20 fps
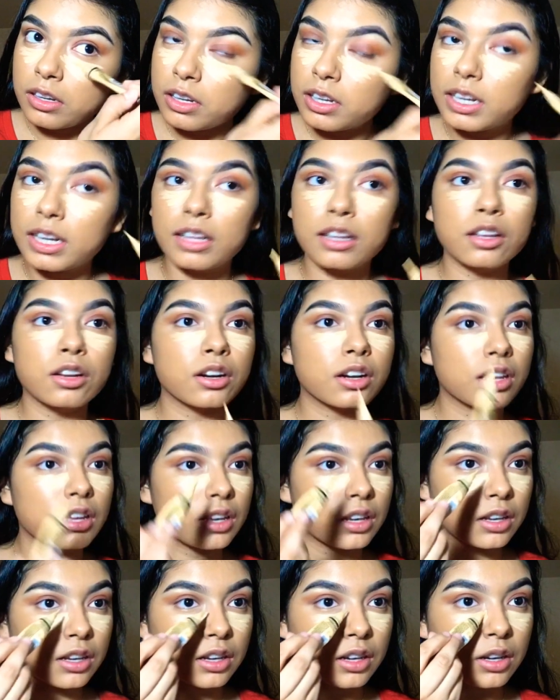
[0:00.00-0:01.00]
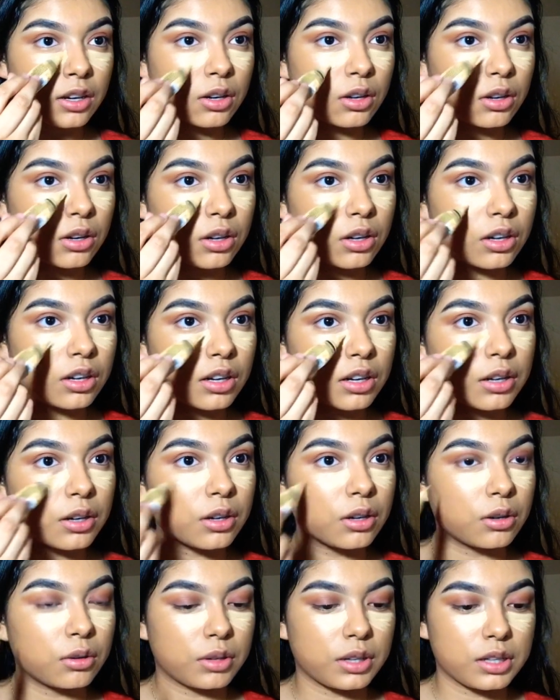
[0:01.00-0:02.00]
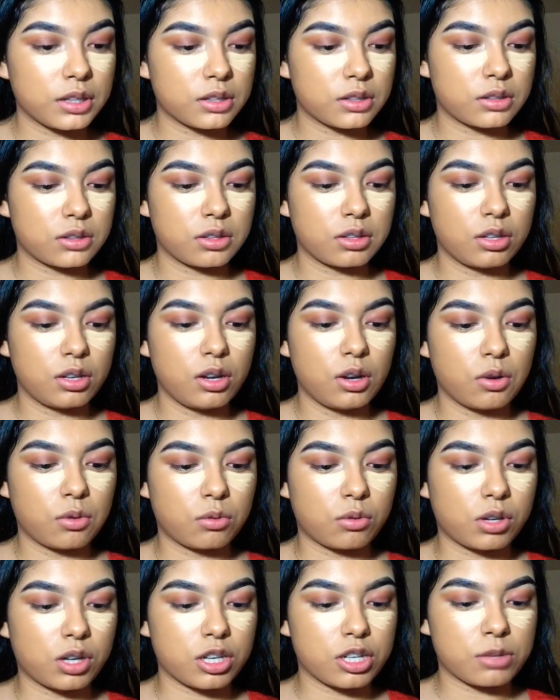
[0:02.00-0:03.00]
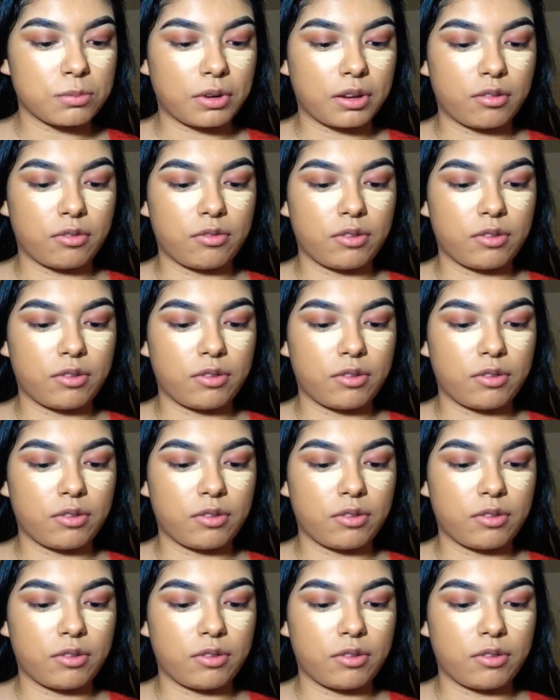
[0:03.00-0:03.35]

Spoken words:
And I literally always wash my